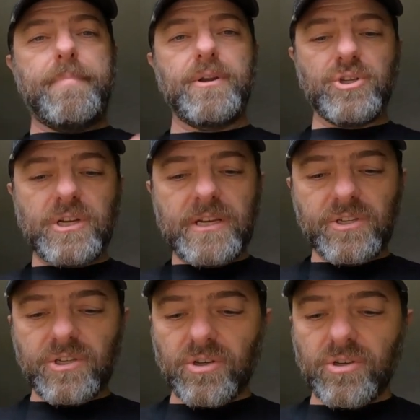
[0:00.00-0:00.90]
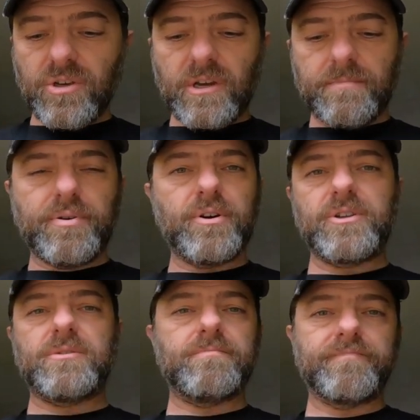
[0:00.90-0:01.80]
bungees, so you can put
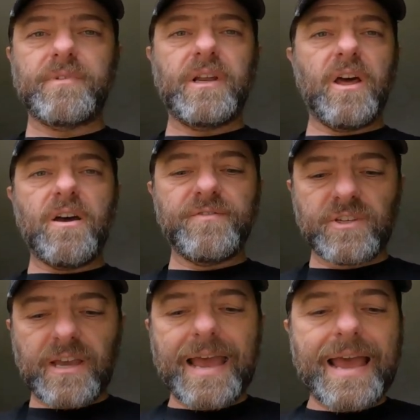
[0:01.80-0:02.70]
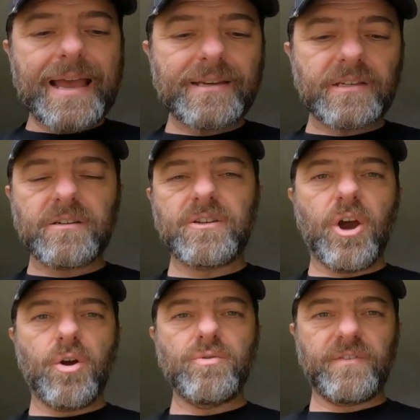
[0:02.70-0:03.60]
some gloves, a hat, a
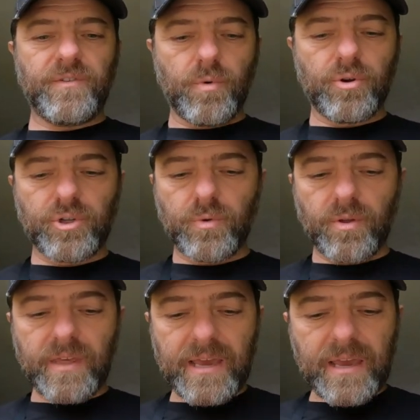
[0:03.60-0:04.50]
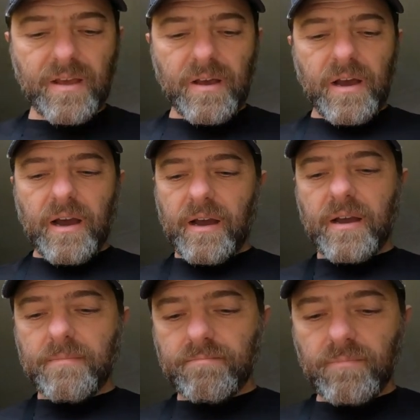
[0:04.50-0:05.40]
coat if you want to on there.
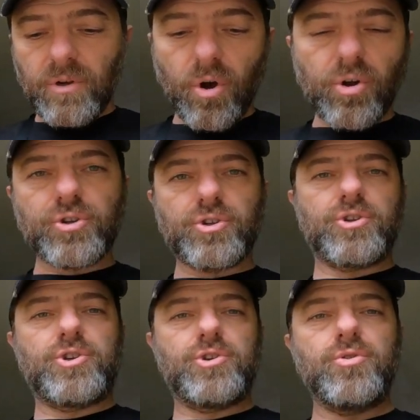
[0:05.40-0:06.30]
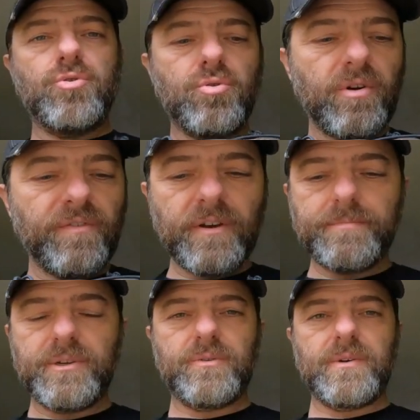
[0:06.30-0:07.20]
I'm not sure if I'd
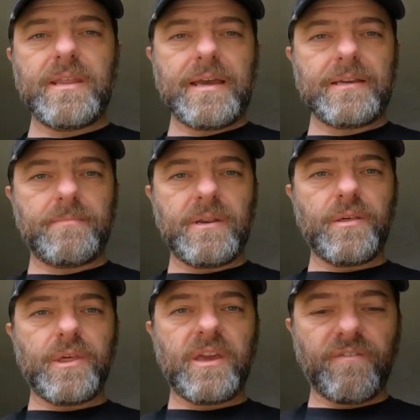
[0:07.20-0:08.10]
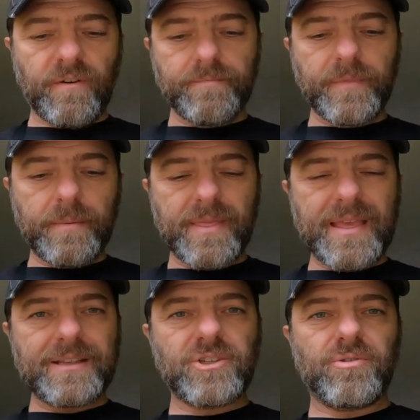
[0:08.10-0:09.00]
be doing that. I mean, I think if I'm in
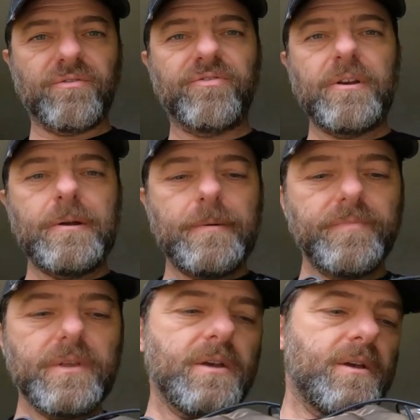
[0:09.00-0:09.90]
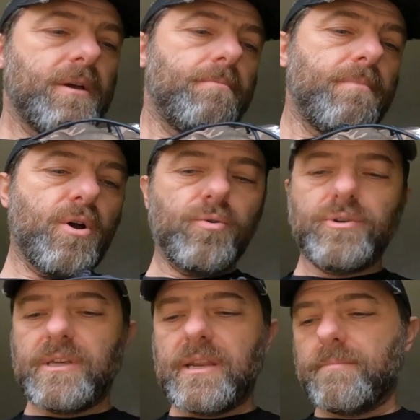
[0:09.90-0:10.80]
that sort of mode,
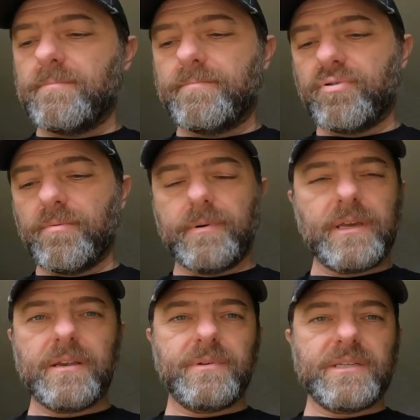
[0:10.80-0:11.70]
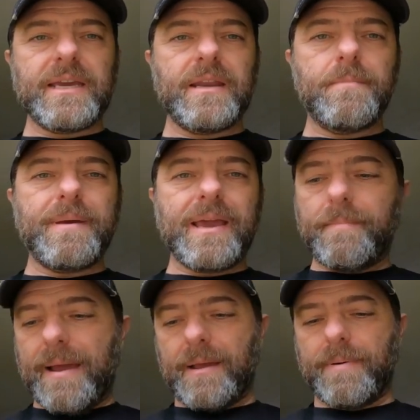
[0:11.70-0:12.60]
then I'm probably going to be taking a bigger
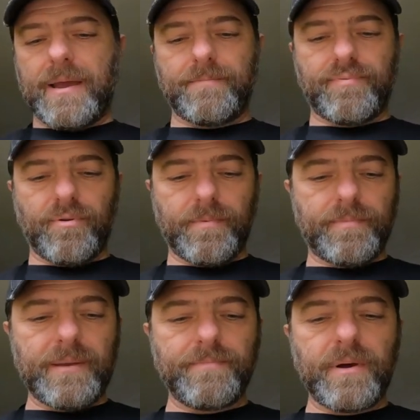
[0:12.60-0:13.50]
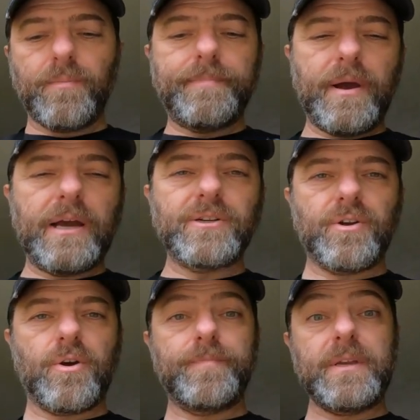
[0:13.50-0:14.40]
backpack probably, but I don't
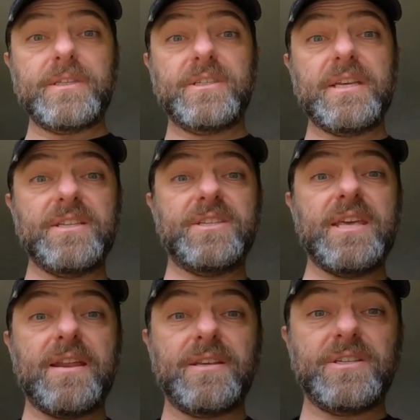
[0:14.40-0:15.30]
know. It's there.